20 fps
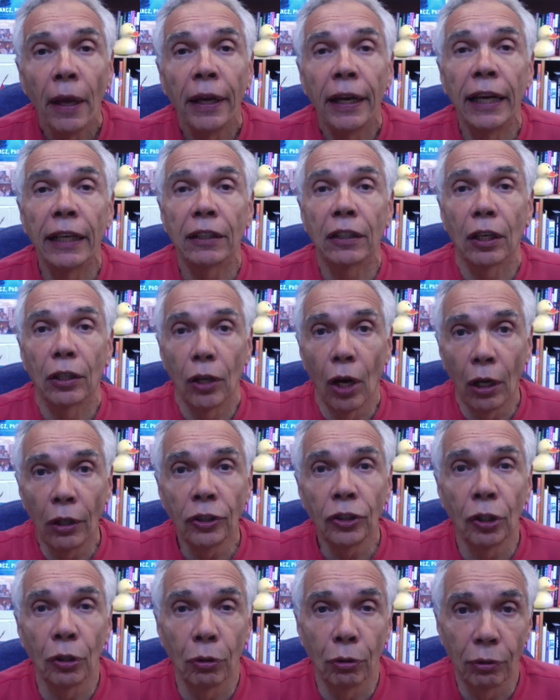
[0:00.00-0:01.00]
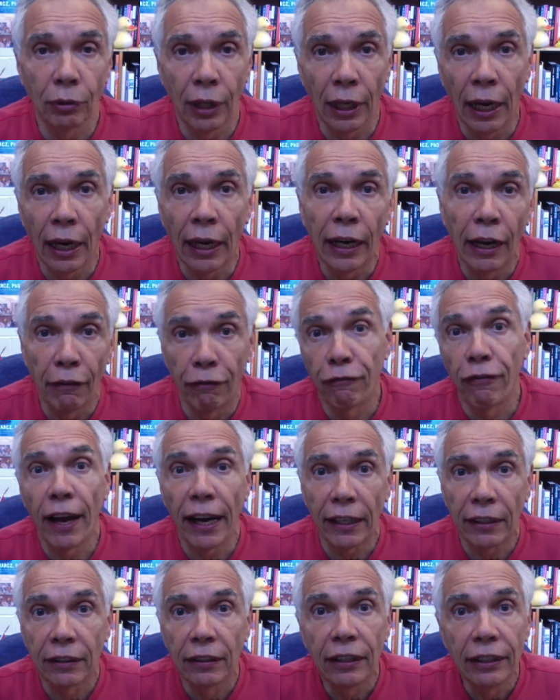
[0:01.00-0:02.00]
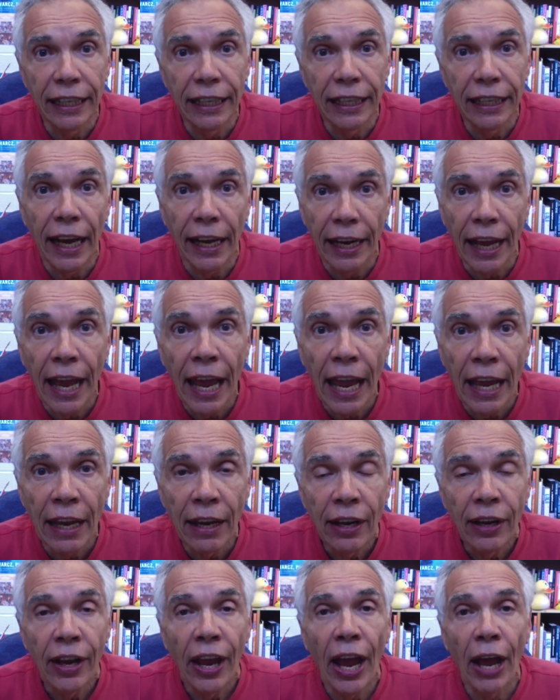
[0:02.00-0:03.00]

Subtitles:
it can also affect DNA